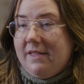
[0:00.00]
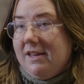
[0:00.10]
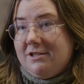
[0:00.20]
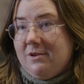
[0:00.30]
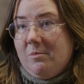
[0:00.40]
I
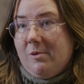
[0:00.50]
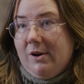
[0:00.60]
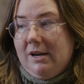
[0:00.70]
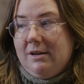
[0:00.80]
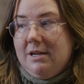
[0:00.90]
think it's so
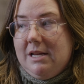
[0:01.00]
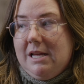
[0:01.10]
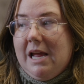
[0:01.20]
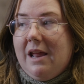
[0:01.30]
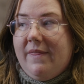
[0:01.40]
important. Mm-hmm.
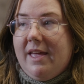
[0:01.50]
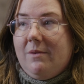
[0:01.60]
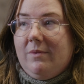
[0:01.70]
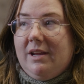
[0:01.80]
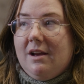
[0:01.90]
And
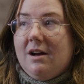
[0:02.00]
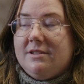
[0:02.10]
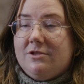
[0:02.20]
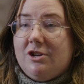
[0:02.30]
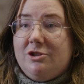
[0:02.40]
then we
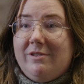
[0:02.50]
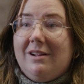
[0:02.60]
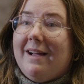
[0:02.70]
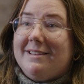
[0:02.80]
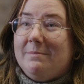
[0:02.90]
also started doing
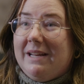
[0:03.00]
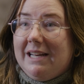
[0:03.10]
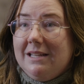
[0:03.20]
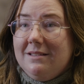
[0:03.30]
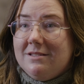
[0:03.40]
class
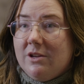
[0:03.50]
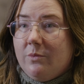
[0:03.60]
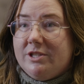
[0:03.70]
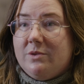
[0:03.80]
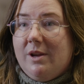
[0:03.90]
meetings. So
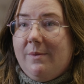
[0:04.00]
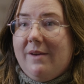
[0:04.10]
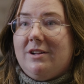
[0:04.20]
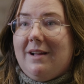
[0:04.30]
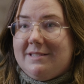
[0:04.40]
once a week we
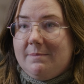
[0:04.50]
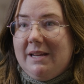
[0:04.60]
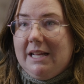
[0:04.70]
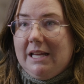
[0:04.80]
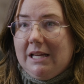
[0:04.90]
have a class
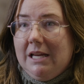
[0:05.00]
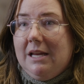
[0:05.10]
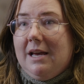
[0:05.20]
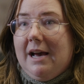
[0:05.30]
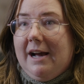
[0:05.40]
meeting,
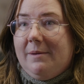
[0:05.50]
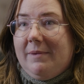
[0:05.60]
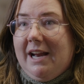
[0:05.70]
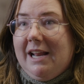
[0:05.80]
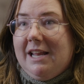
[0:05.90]
um,
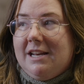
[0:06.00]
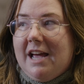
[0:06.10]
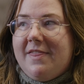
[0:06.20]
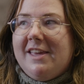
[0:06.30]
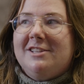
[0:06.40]
and it
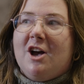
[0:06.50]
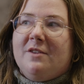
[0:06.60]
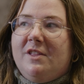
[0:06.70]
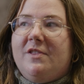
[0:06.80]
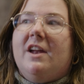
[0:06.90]
I think it's
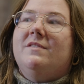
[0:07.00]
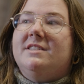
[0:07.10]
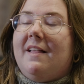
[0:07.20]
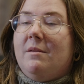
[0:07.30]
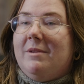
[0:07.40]
often thought of as
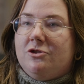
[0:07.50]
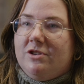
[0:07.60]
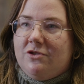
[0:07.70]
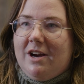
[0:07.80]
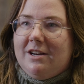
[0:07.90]
an
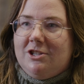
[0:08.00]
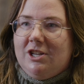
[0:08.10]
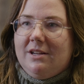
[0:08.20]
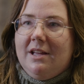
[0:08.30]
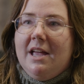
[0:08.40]
elementary
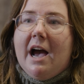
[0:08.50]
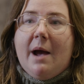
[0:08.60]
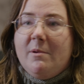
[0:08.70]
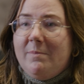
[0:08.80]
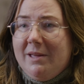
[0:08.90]
strategy. I'm a mm.